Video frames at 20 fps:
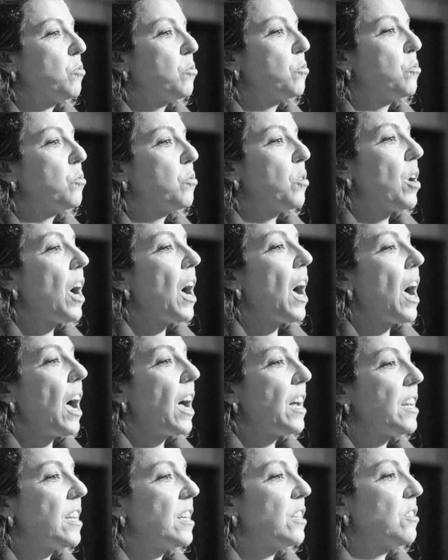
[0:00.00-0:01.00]
to
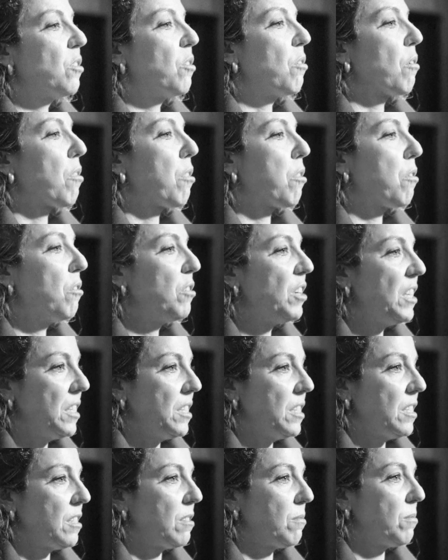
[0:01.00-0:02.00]
higher
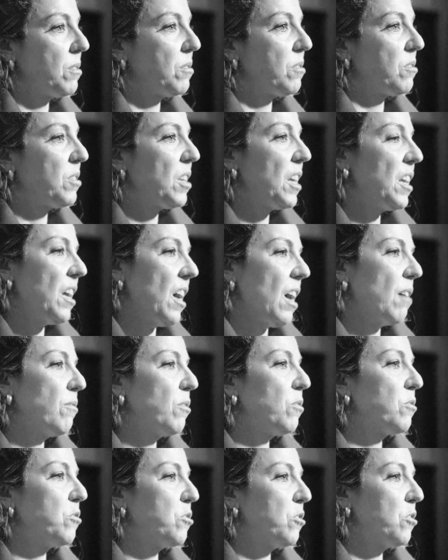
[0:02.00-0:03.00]
authorities, because they
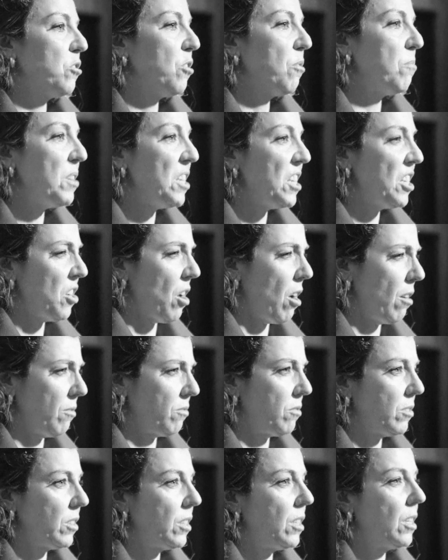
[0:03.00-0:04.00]
have autonomy
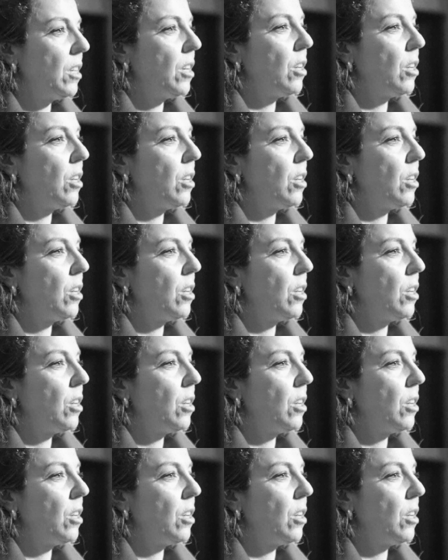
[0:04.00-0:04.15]
enough